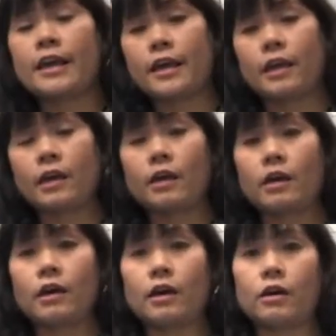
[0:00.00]
they
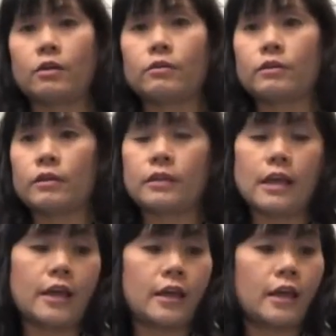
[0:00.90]

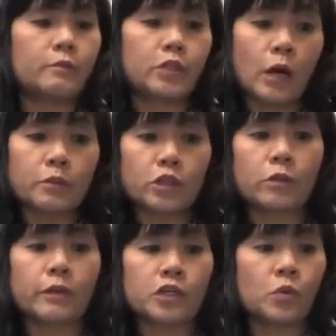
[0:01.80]
they absorb
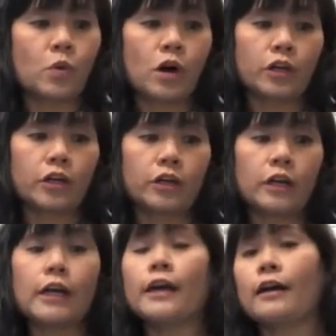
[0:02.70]
so much
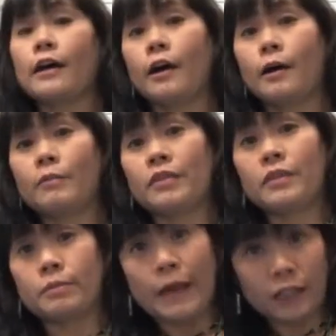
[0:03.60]
water.
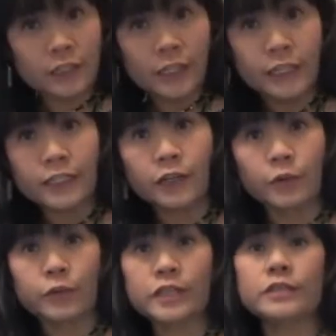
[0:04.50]
Um, are
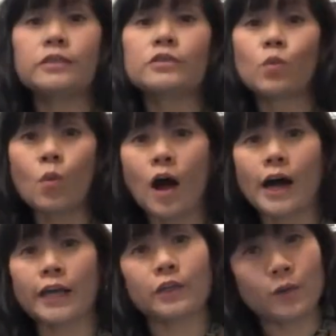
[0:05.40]
the reasons
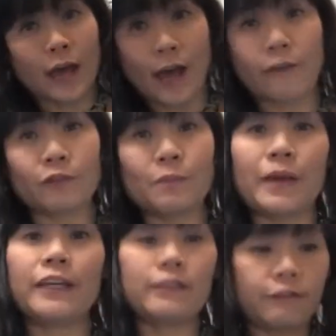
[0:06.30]
why you have to
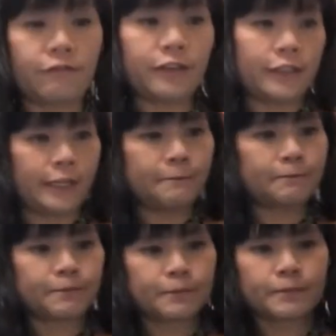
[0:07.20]
bake differently.